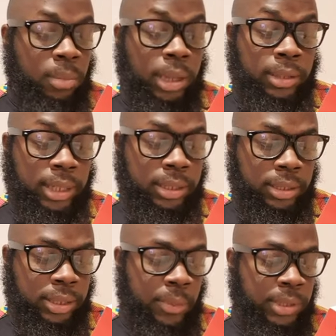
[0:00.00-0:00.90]
By
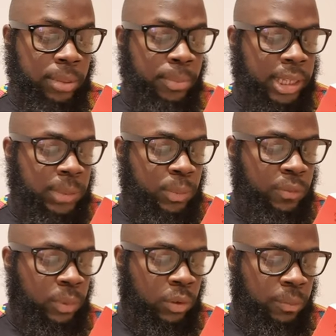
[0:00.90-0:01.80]
then, there was a mass
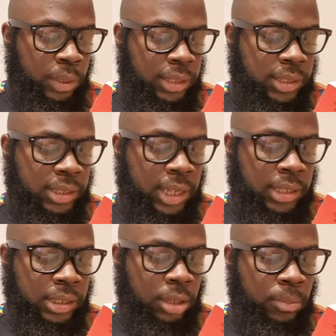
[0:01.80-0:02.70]
movement of
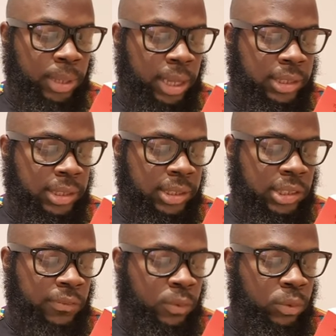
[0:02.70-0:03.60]
politicised young blacks in
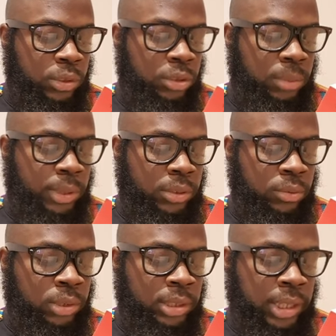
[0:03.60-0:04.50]
several autonomous
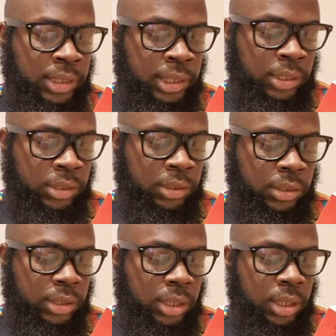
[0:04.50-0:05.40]

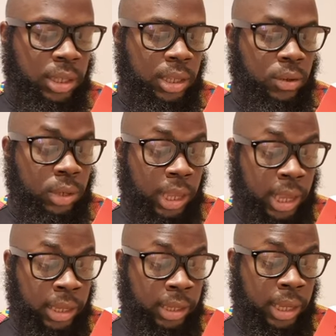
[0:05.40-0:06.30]
organisations
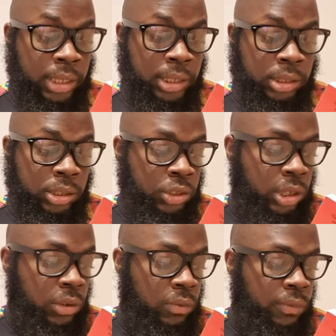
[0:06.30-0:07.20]
engaged in the
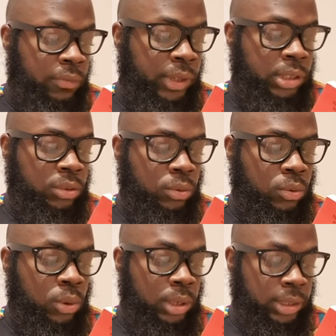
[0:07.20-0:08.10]
struggle for racial
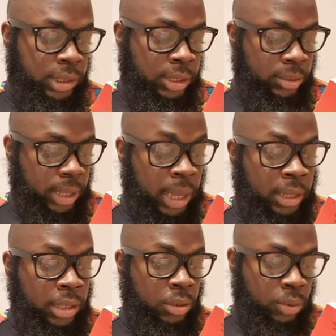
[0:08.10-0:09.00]
equality
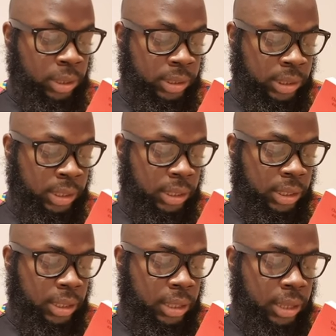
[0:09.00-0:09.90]
and inequality
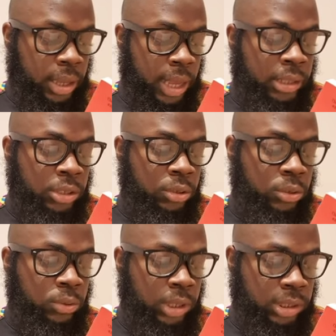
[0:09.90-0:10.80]
and
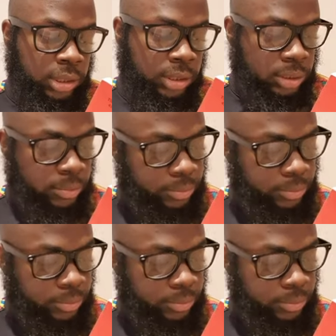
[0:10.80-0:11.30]
social justice.